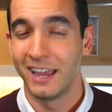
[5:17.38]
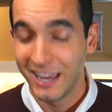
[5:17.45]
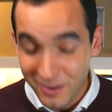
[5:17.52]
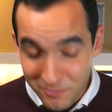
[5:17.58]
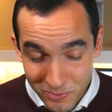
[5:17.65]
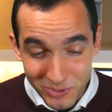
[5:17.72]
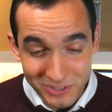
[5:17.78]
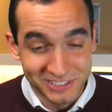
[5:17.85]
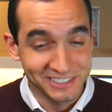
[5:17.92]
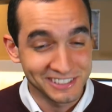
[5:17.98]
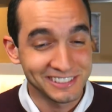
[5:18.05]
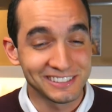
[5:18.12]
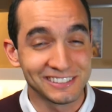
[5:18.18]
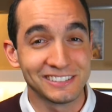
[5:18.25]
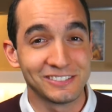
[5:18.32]
In
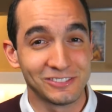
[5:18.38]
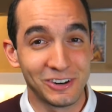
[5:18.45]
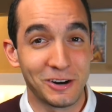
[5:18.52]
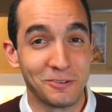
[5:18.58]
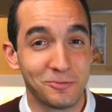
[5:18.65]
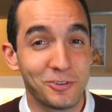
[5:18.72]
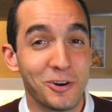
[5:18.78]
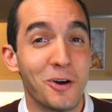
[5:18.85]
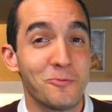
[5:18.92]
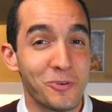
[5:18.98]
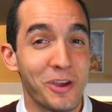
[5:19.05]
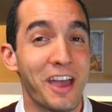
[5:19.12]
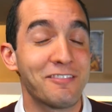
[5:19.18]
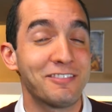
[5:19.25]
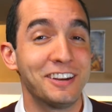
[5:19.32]
Brazil, where I'm from,
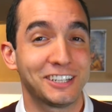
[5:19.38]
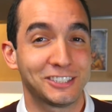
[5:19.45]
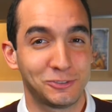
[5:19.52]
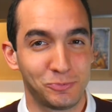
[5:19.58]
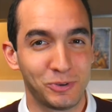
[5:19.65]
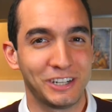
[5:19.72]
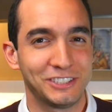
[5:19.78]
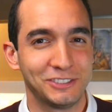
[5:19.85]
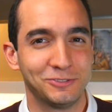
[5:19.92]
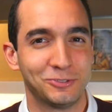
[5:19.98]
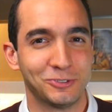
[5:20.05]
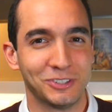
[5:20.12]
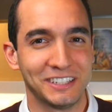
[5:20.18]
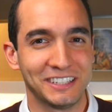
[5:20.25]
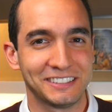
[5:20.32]
we have an expression
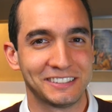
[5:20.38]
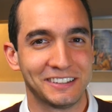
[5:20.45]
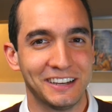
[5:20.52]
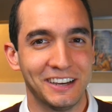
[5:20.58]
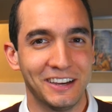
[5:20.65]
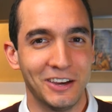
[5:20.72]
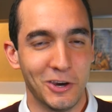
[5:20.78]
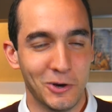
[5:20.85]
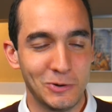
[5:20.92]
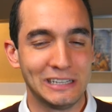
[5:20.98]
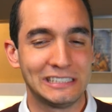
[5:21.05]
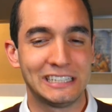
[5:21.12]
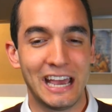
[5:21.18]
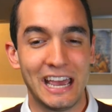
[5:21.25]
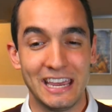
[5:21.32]
for that. We
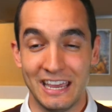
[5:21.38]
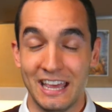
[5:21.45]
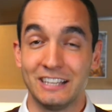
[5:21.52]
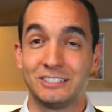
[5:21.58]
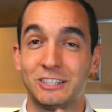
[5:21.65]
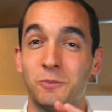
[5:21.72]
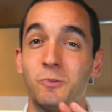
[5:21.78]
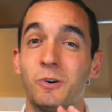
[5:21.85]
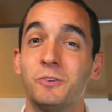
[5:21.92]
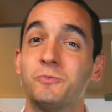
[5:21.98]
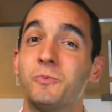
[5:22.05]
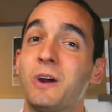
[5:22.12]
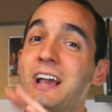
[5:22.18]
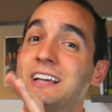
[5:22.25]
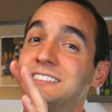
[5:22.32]
say
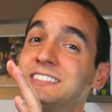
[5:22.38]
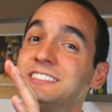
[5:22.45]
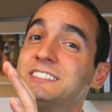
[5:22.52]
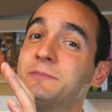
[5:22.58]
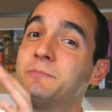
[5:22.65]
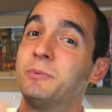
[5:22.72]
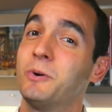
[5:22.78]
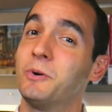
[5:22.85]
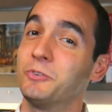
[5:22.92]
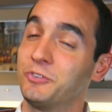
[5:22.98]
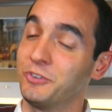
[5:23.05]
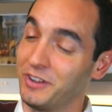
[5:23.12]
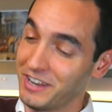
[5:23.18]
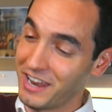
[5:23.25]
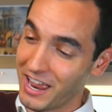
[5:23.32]
someone raises the ball
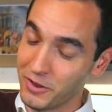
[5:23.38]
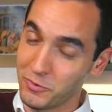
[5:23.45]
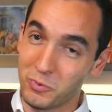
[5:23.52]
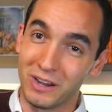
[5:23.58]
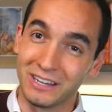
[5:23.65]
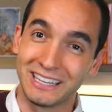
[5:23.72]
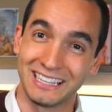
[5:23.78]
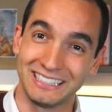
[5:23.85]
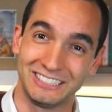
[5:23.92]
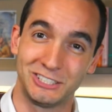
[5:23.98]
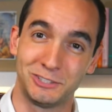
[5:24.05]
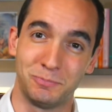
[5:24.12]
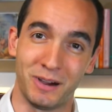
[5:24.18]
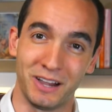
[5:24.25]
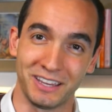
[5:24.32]
so another one can
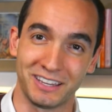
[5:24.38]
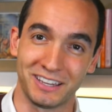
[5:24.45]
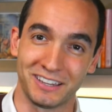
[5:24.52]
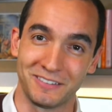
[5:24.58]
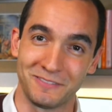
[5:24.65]
spike.